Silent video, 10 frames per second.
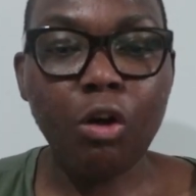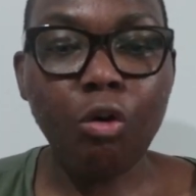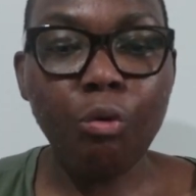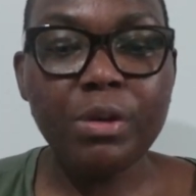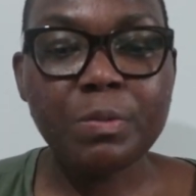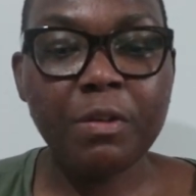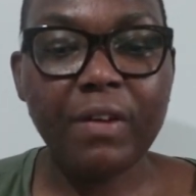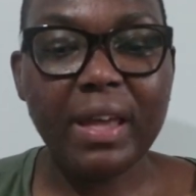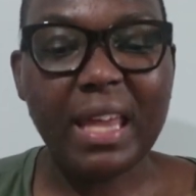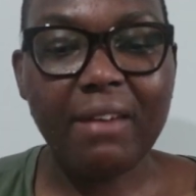Always
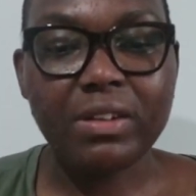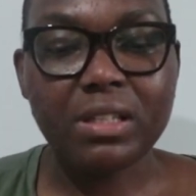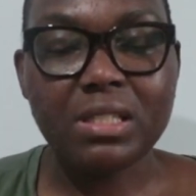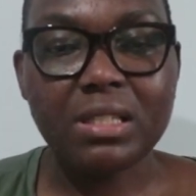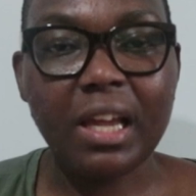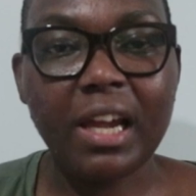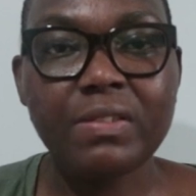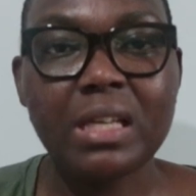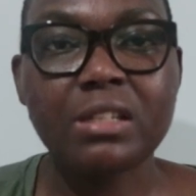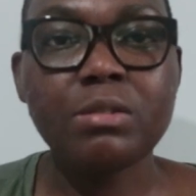provide evidence. Like
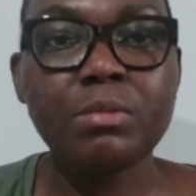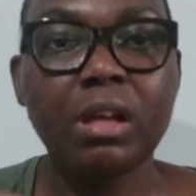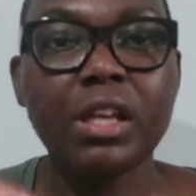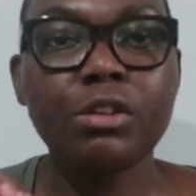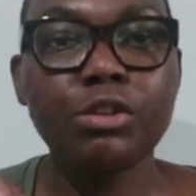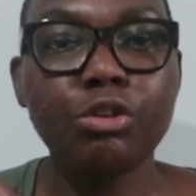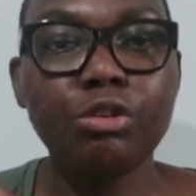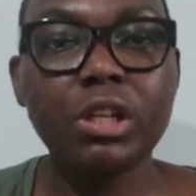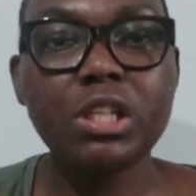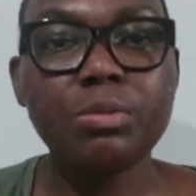I've said, like,
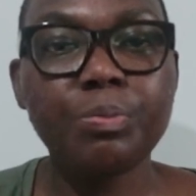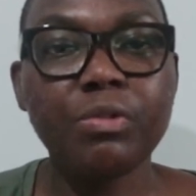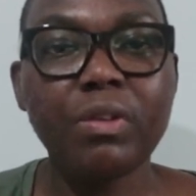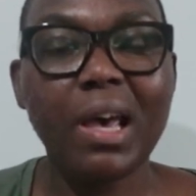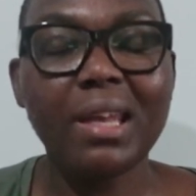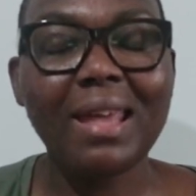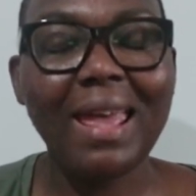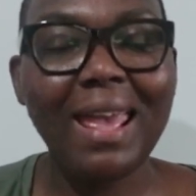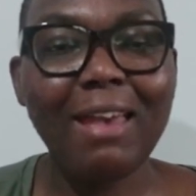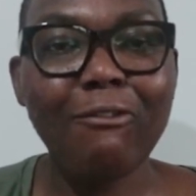you need to provide
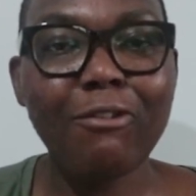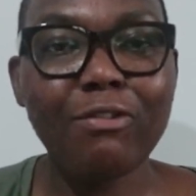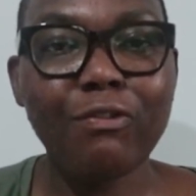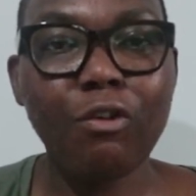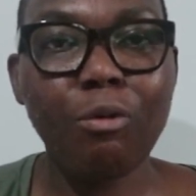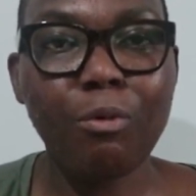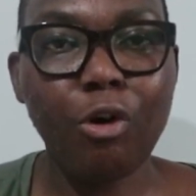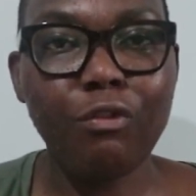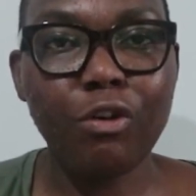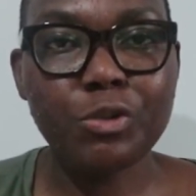every form
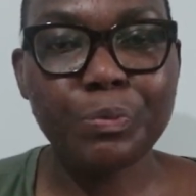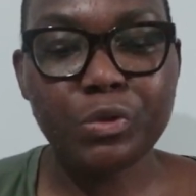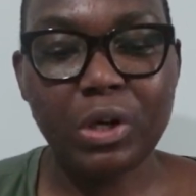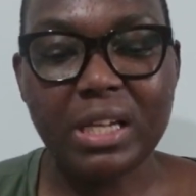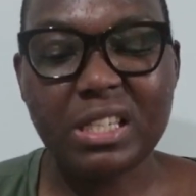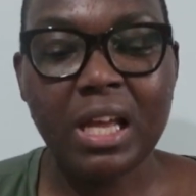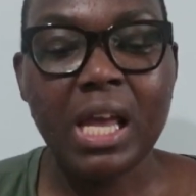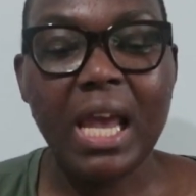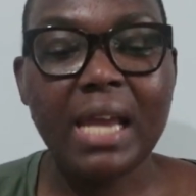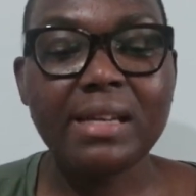of hospital letter.
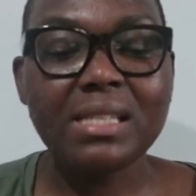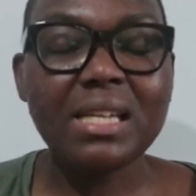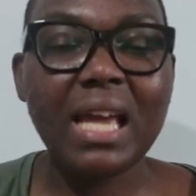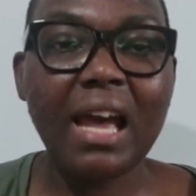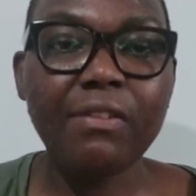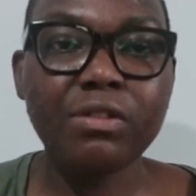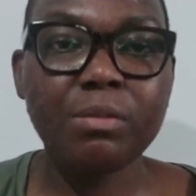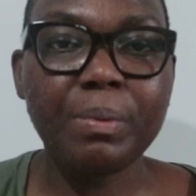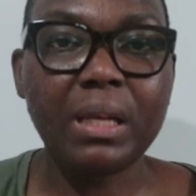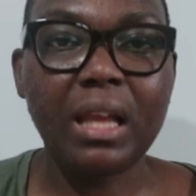It doesn't have
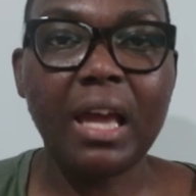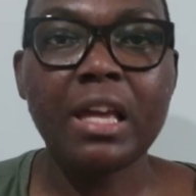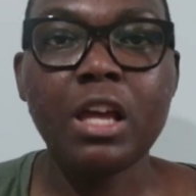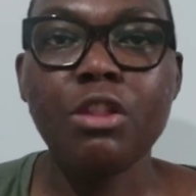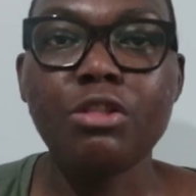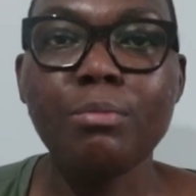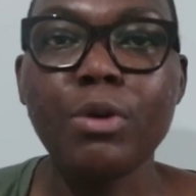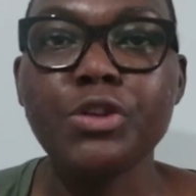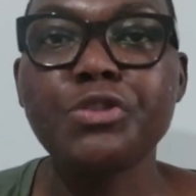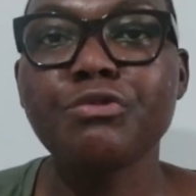to be like the
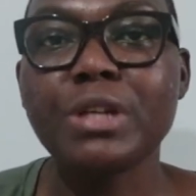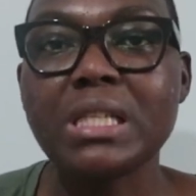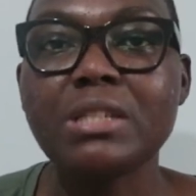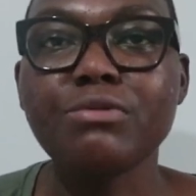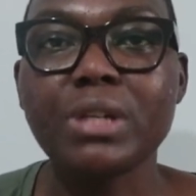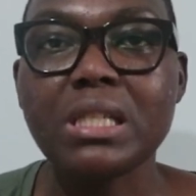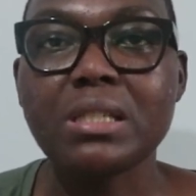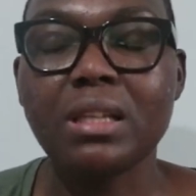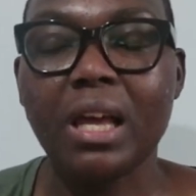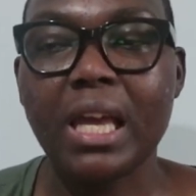most
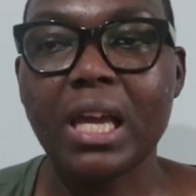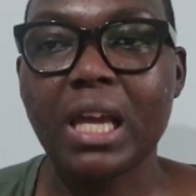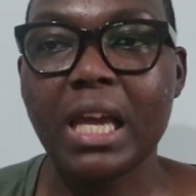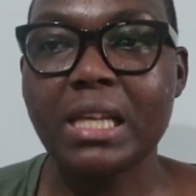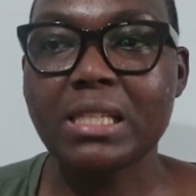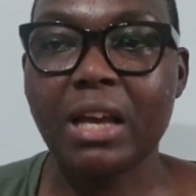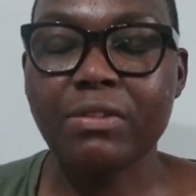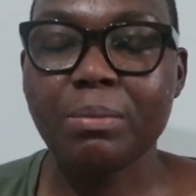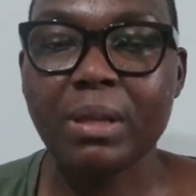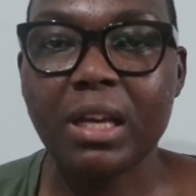recent, like, it doesn't
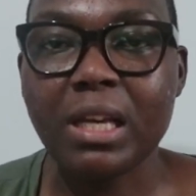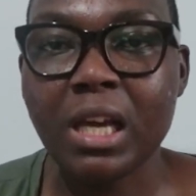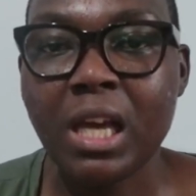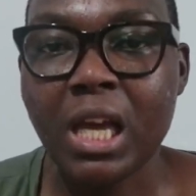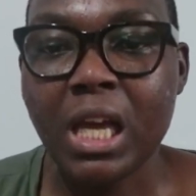have to be like,